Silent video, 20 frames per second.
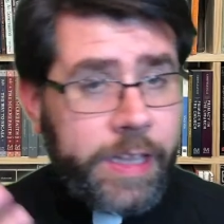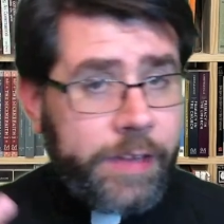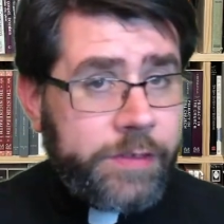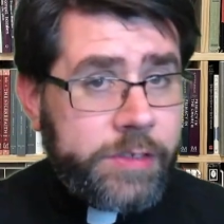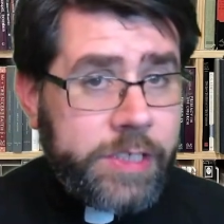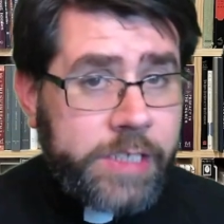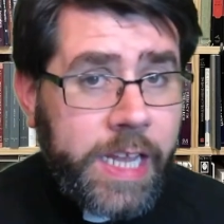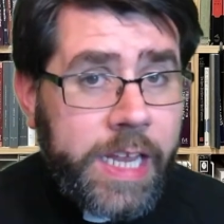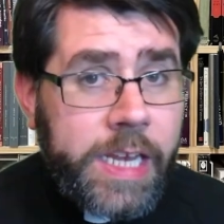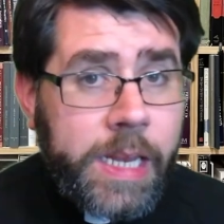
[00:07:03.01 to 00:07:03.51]
They've
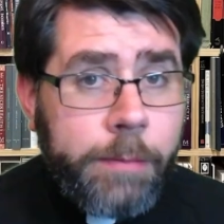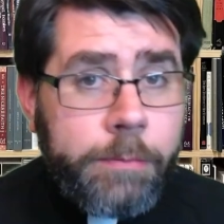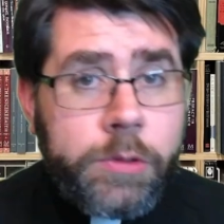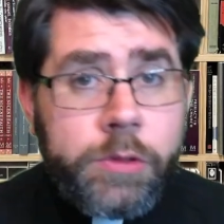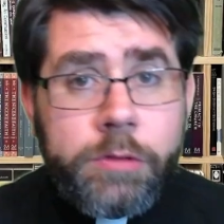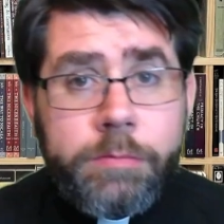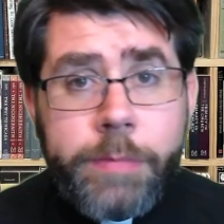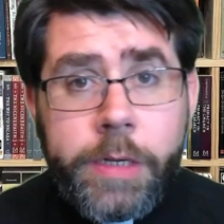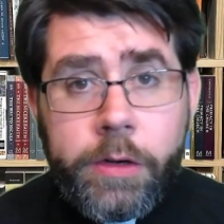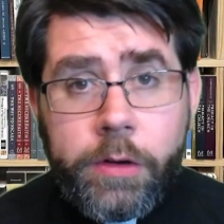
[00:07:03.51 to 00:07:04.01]
seen him
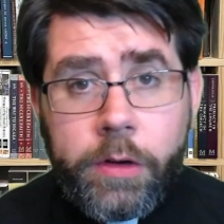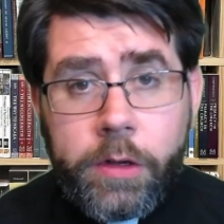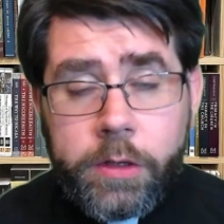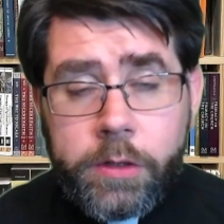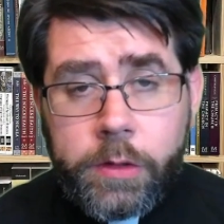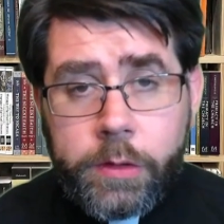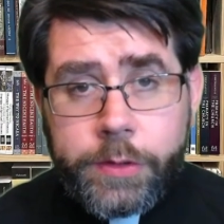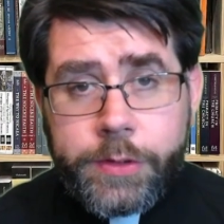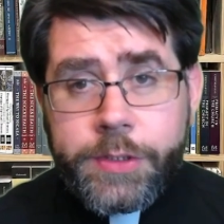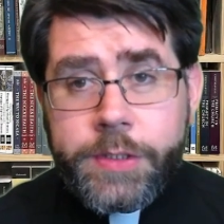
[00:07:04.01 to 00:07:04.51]
do
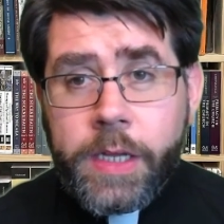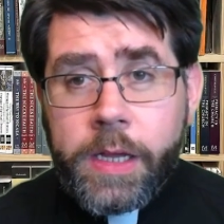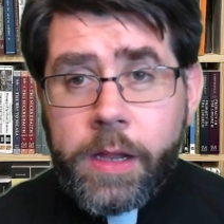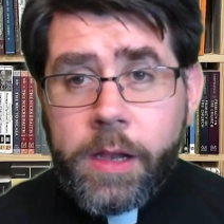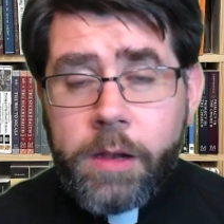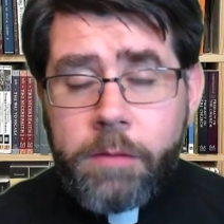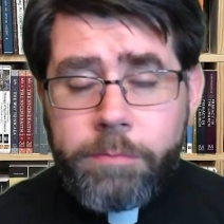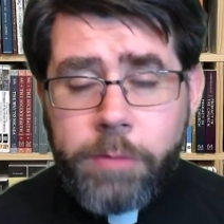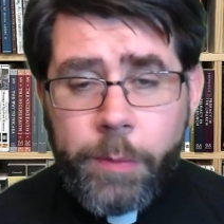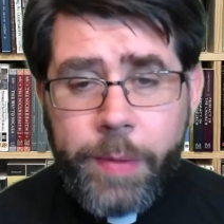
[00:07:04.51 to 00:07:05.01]
miracles,
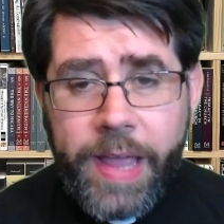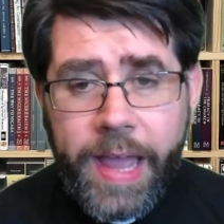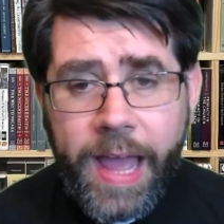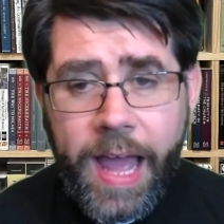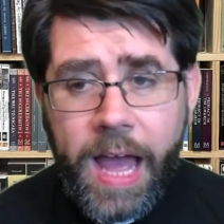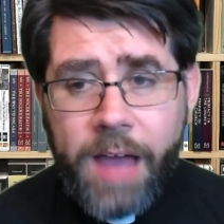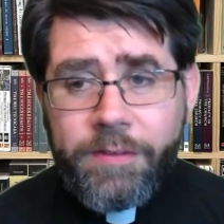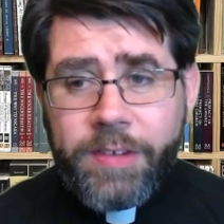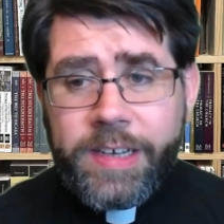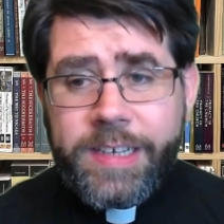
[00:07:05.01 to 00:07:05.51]
but we
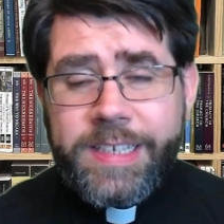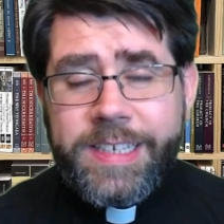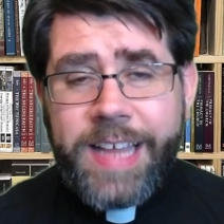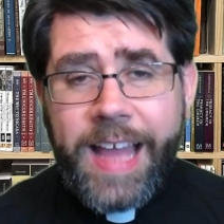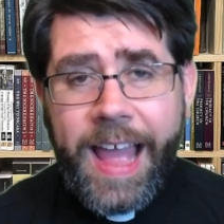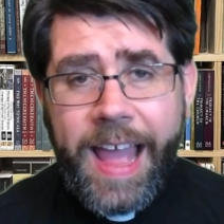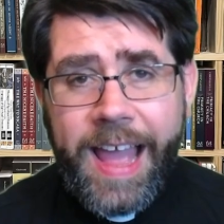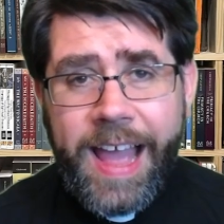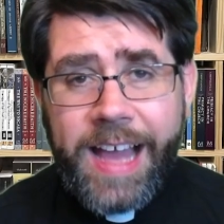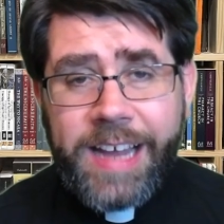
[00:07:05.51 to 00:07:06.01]
haven't
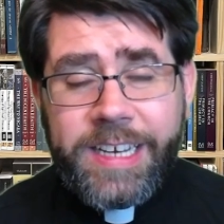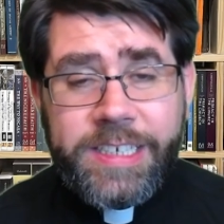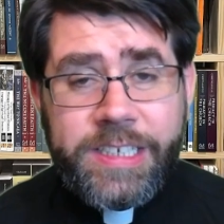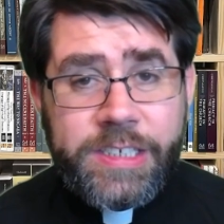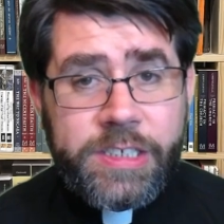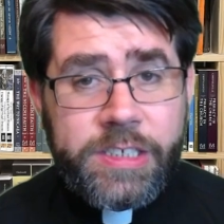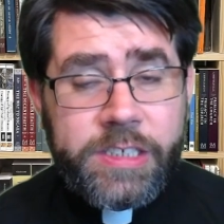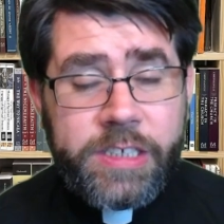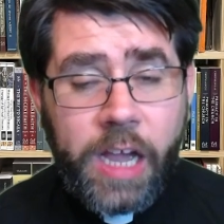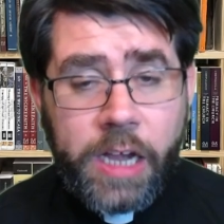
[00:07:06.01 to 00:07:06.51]
had a
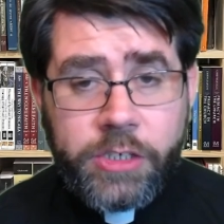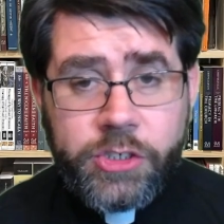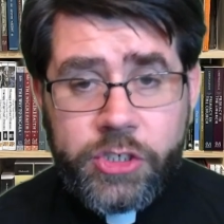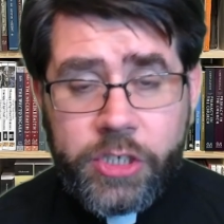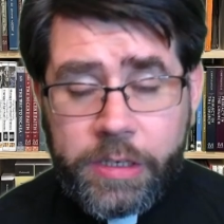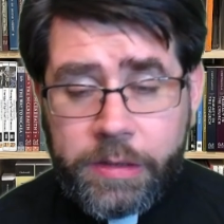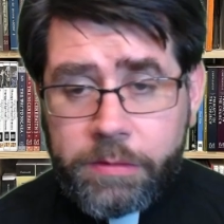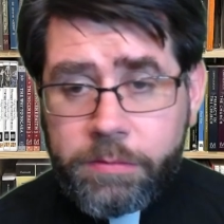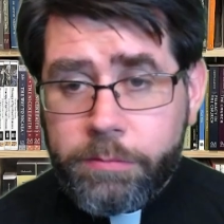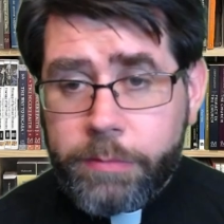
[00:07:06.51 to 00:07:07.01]

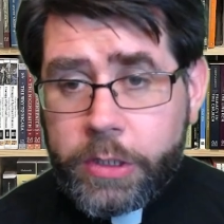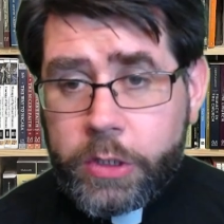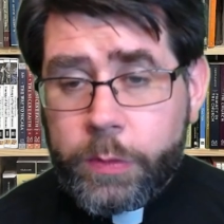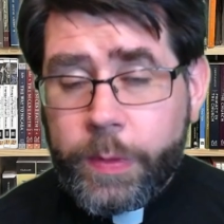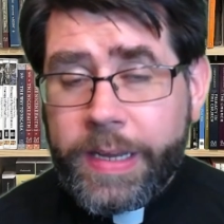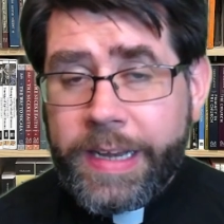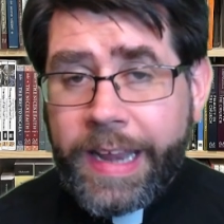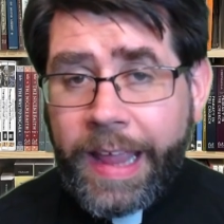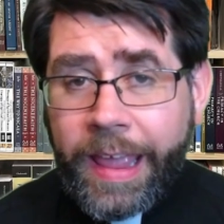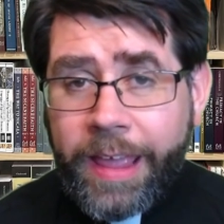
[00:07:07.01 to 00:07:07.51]
discussion
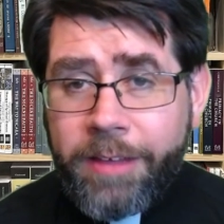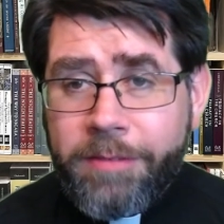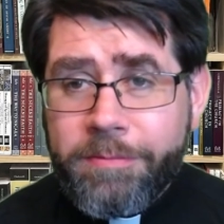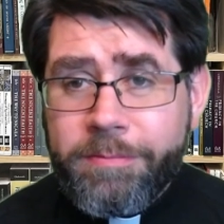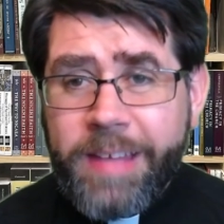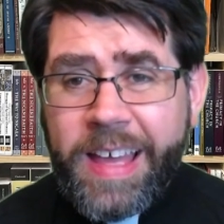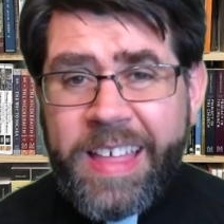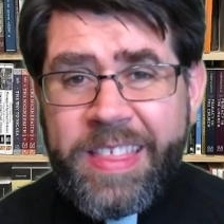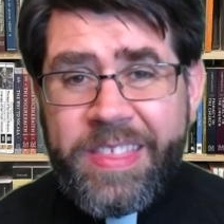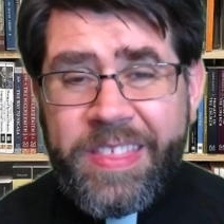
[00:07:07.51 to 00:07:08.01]
between
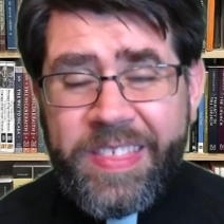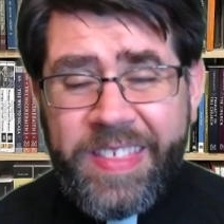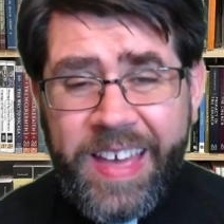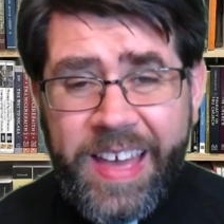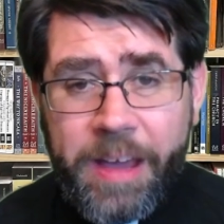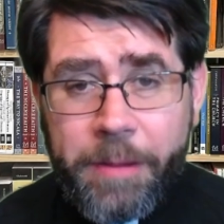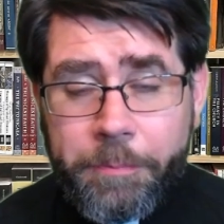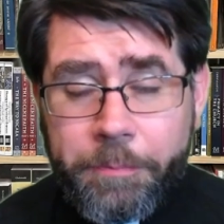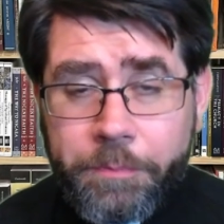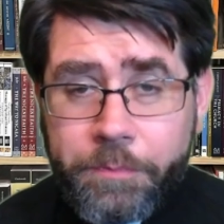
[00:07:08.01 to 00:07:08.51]
him and
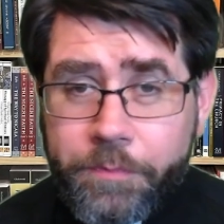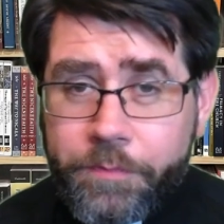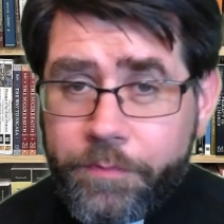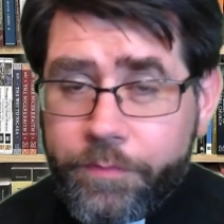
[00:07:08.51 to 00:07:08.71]
them